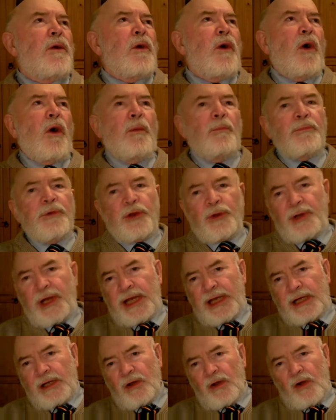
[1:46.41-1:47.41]
or
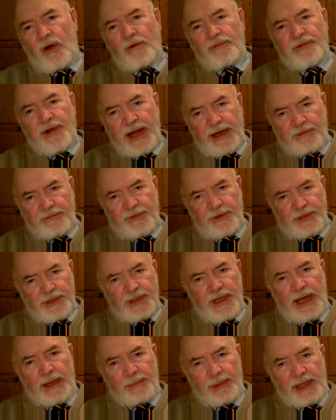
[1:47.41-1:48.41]
Munich, or
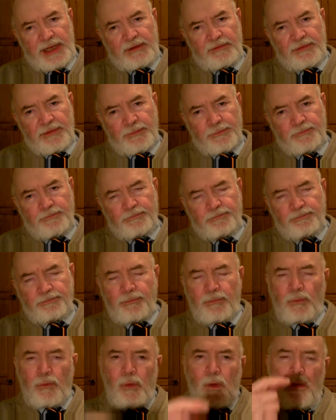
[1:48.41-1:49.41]
Frankfurt, I believe.
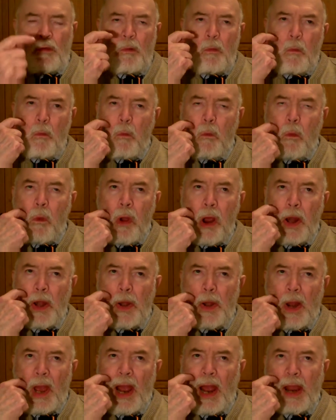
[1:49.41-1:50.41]

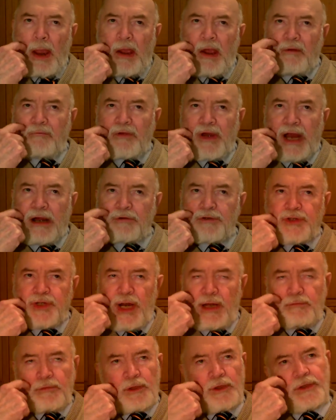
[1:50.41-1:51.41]
And I have now
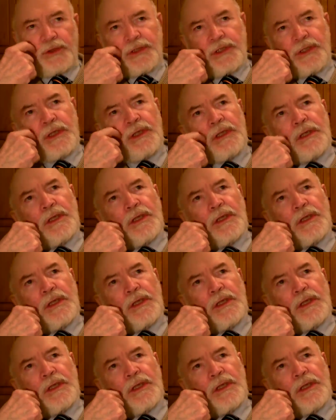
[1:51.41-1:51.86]
travelled